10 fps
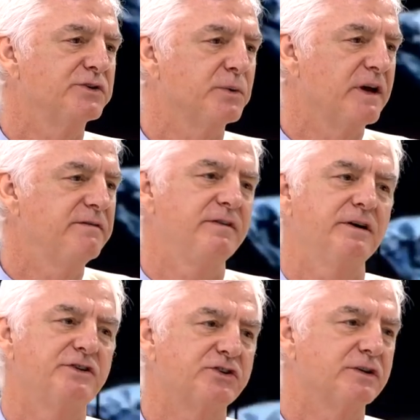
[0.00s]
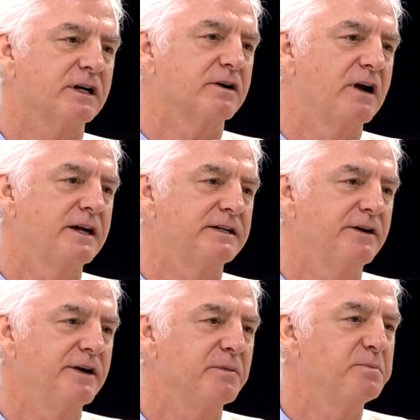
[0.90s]
So we have very strict
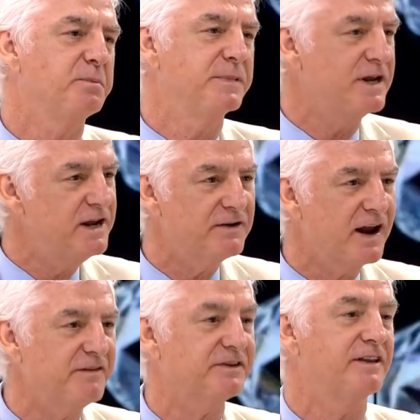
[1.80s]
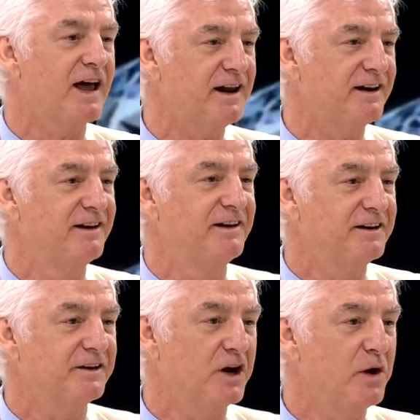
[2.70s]
criteria. But even after that,
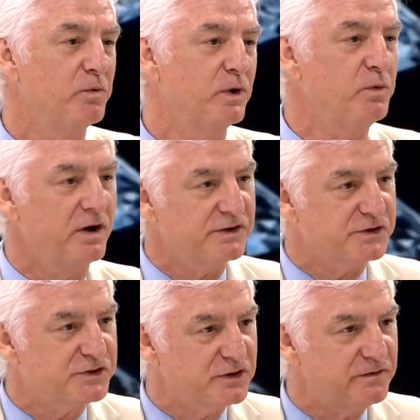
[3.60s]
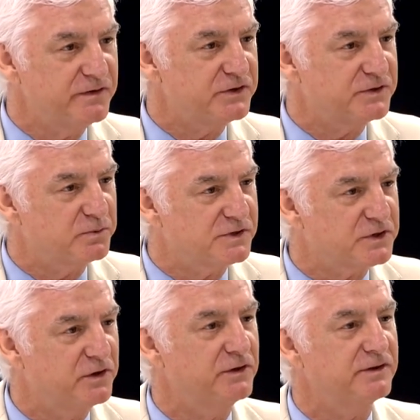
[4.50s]
you know, we want the surface, what's
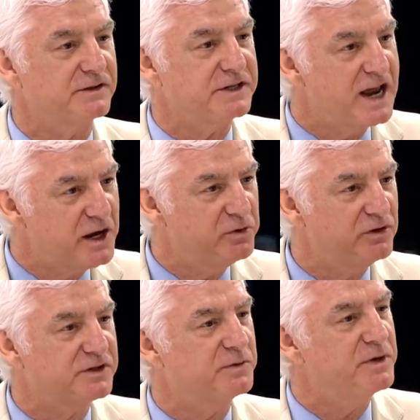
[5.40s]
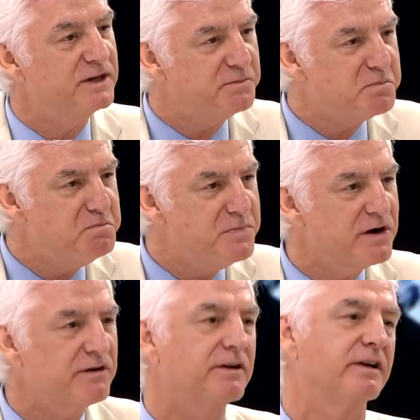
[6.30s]
called the table, to be
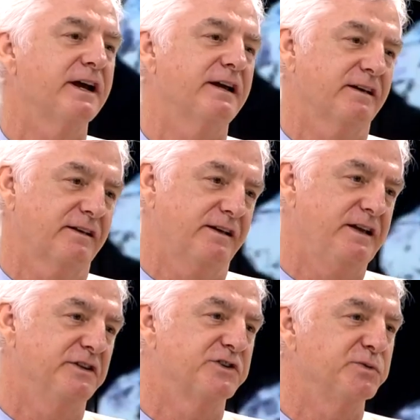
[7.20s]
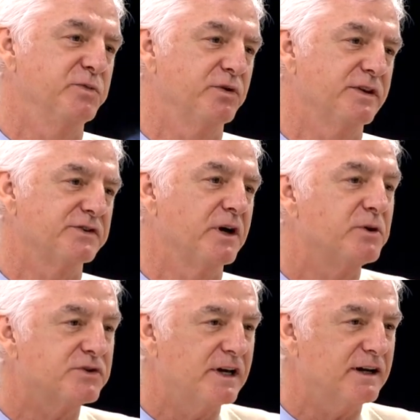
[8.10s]
mirror-like in its smoothness,
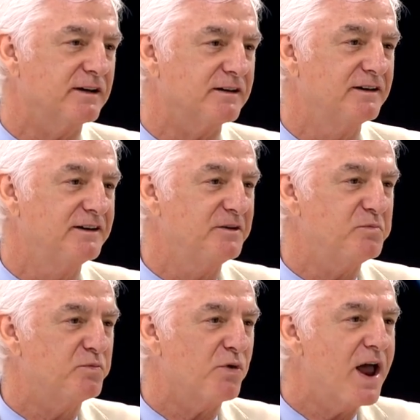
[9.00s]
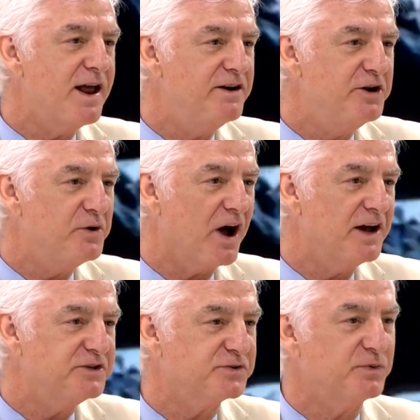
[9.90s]
almost like a brand new
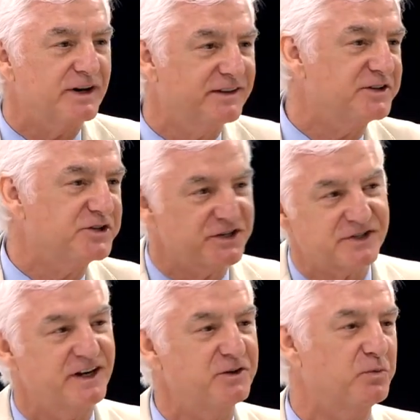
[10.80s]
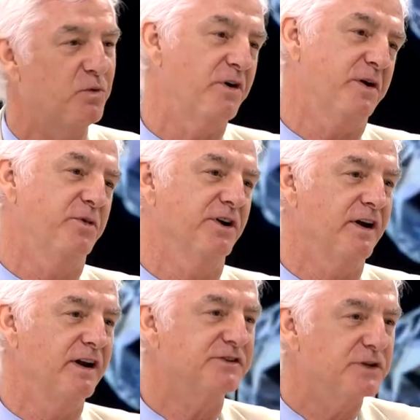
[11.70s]
ice rink that's just had the water put on it.